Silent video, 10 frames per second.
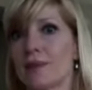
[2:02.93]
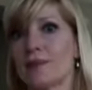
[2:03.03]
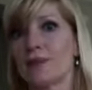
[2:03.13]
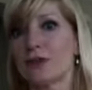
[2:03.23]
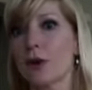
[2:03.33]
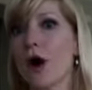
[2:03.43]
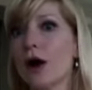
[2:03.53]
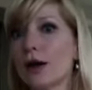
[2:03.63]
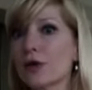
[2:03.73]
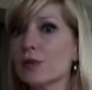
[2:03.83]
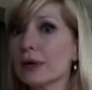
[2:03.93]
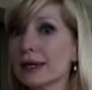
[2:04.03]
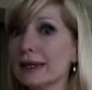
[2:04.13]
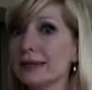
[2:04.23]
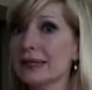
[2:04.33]
So all you
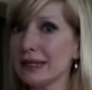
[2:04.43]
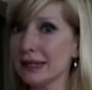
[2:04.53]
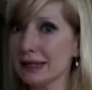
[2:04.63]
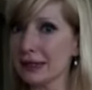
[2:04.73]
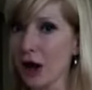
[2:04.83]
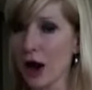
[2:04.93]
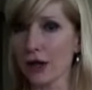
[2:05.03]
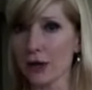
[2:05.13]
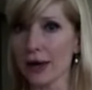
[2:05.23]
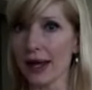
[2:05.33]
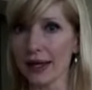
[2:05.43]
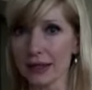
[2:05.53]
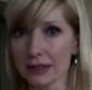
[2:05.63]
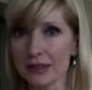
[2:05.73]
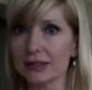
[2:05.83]
really need on your
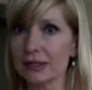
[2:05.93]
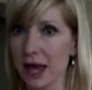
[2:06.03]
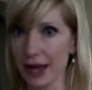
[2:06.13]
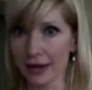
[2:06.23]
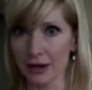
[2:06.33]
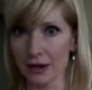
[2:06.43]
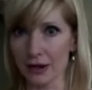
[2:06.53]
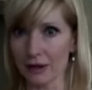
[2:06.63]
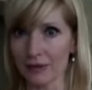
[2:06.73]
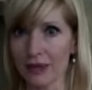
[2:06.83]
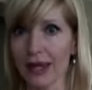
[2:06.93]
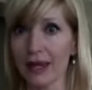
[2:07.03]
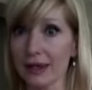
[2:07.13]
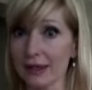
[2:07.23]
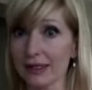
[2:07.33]
end title
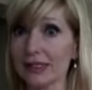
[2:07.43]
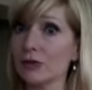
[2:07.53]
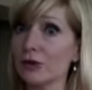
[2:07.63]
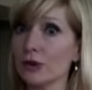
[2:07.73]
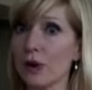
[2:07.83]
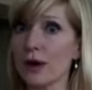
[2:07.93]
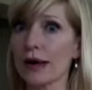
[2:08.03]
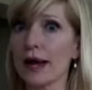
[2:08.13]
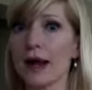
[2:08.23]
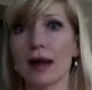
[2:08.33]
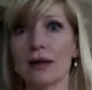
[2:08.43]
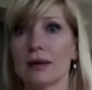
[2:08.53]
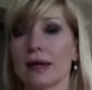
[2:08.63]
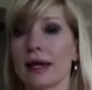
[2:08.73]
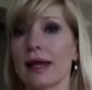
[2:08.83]
is your URL.
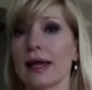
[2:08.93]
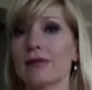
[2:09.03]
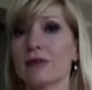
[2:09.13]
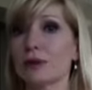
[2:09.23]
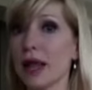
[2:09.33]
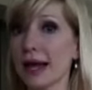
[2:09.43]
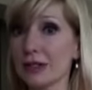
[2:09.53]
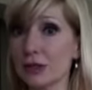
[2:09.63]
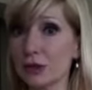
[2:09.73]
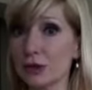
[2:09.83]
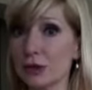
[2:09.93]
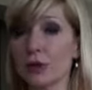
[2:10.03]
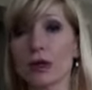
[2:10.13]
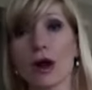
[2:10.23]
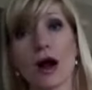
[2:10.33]
If you'd like to, you
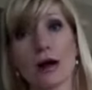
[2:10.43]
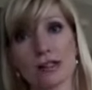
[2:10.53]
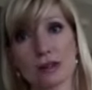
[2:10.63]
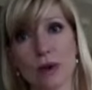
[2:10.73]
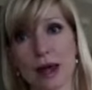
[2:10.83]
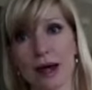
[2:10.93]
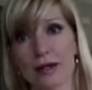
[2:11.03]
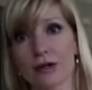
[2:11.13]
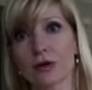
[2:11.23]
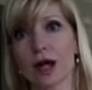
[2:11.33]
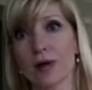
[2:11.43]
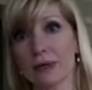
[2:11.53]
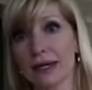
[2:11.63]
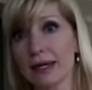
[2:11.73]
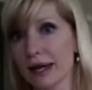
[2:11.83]
can also add your
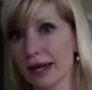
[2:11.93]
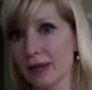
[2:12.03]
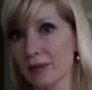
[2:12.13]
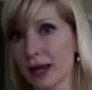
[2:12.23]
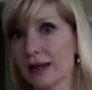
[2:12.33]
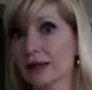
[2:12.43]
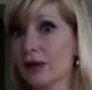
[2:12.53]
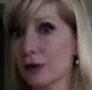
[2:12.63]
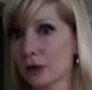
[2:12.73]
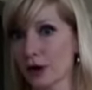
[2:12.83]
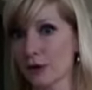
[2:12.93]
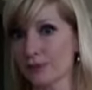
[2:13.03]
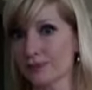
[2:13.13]
company name and logo.